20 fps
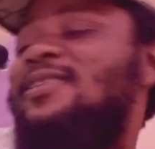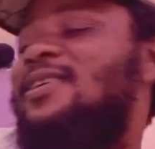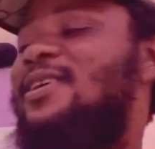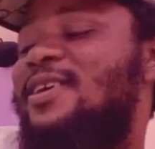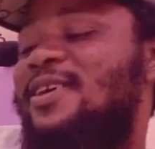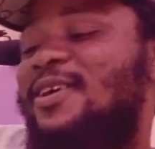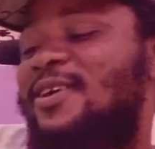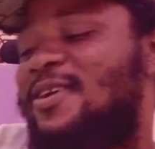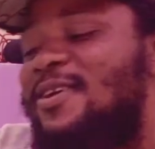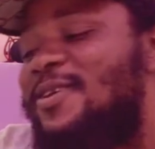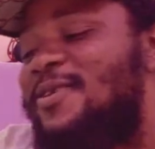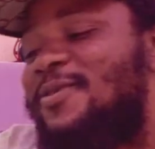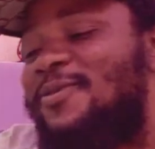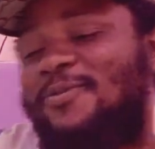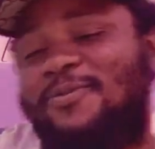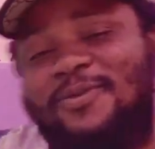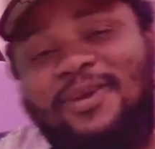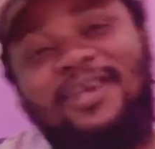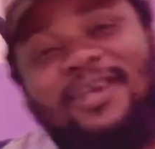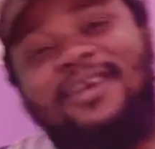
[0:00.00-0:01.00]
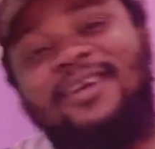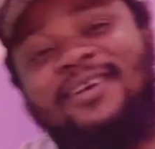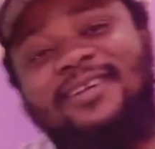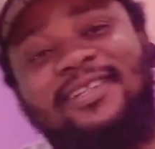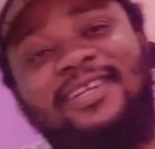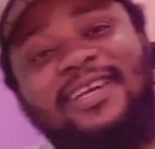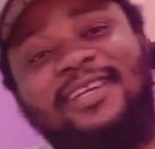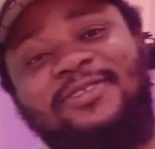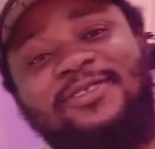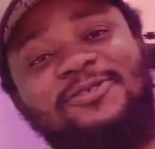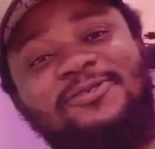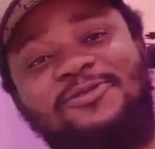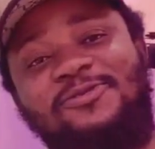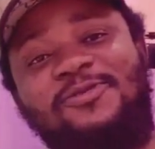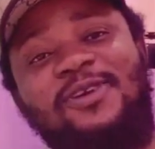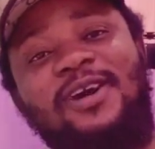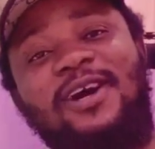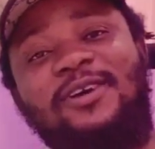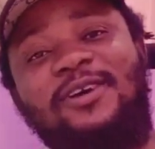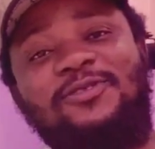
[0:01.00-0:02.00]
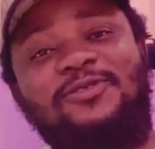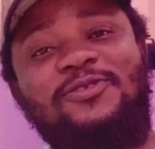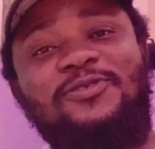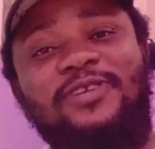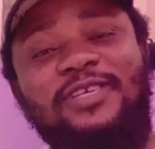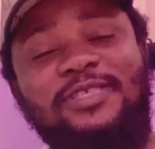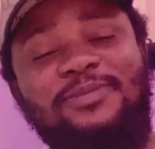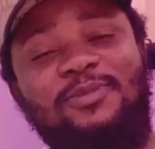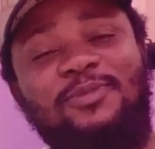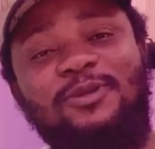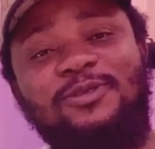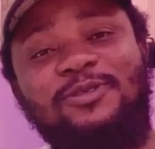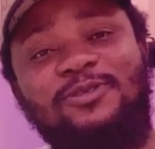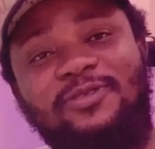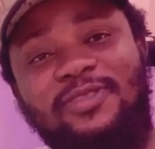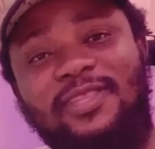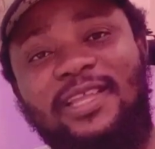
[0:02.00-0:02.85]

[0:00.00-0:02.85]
Well, I don't know how to respond to that,